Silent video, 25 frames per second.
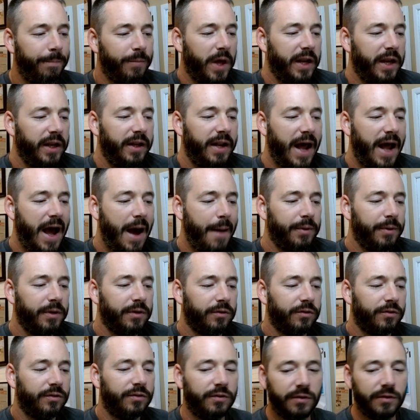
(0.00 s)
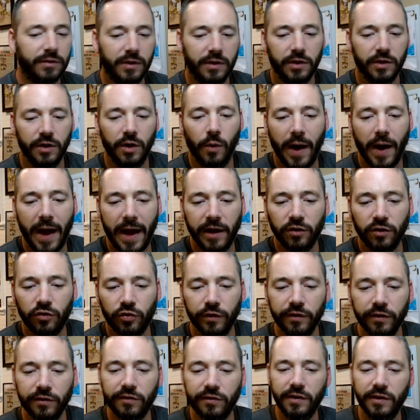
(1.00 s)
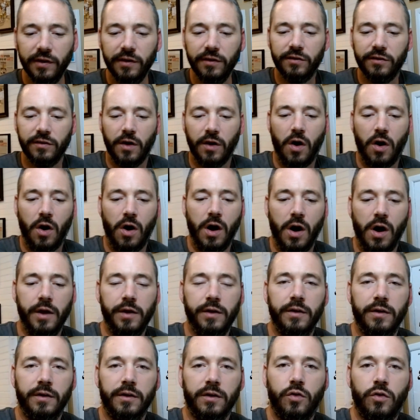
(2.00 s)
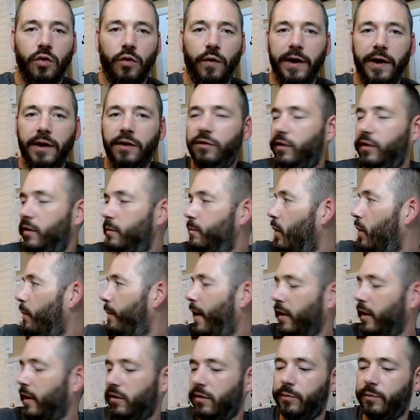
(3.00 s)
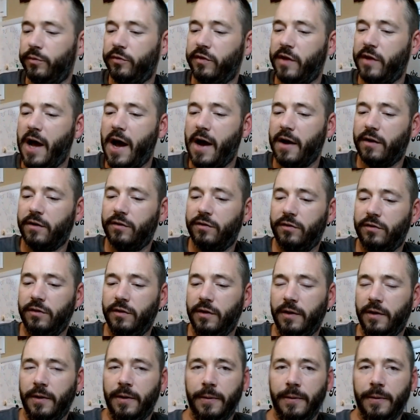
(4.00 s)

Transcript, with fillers: And it happens. You know, entrances on crazy momentum stocks